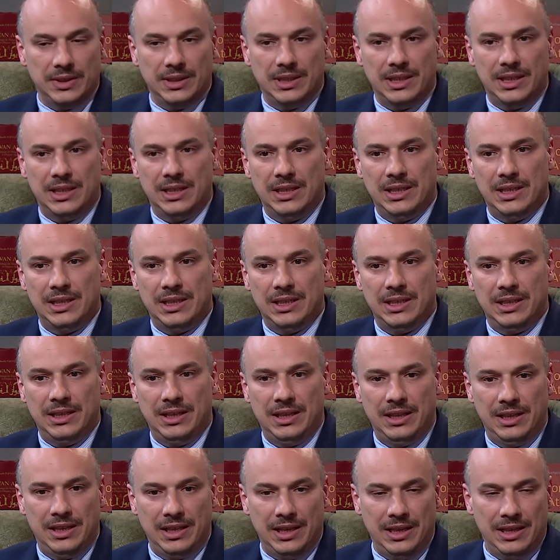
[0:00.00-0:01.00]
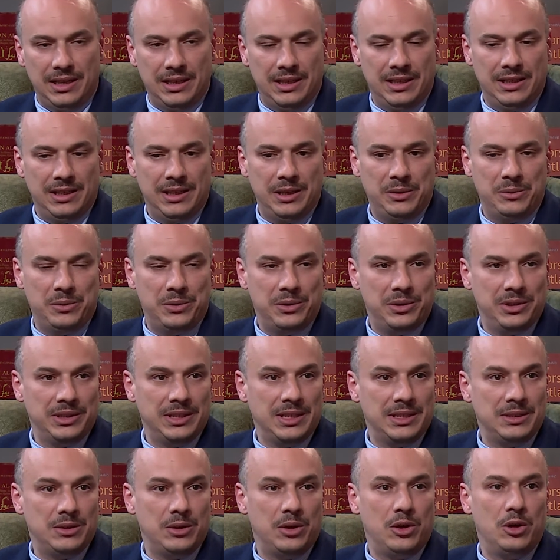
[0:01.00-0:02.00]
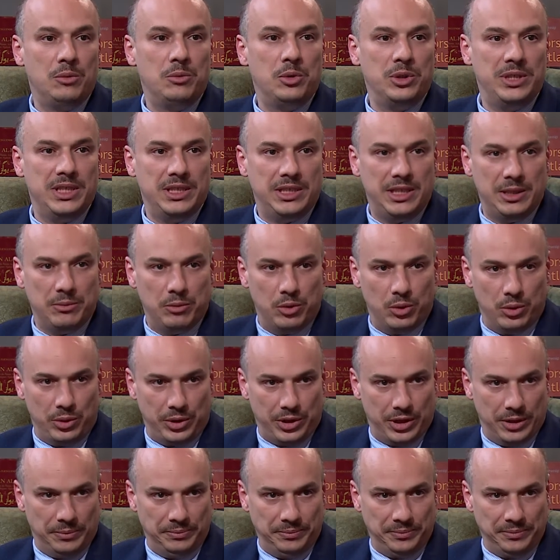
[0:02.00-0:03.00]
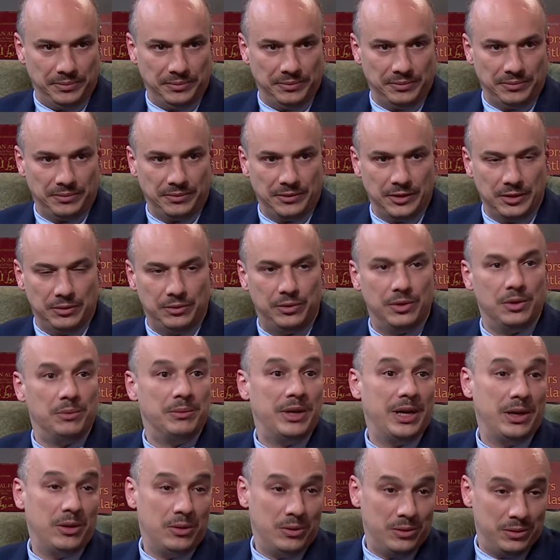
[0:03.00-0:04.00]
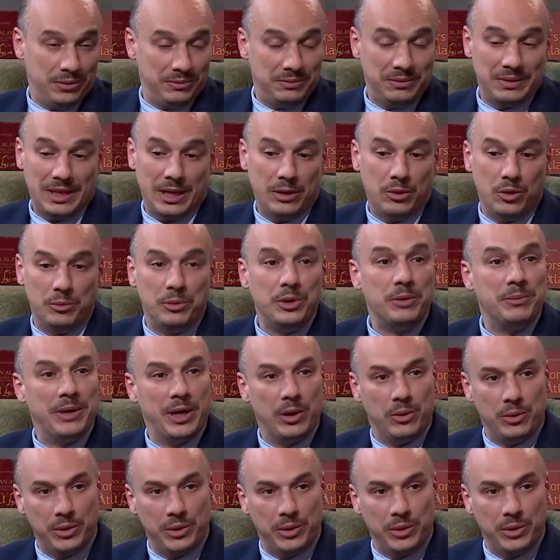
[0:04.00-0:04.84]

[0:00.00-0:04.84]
and then I worked as a commodity broker. For my own, I opened my own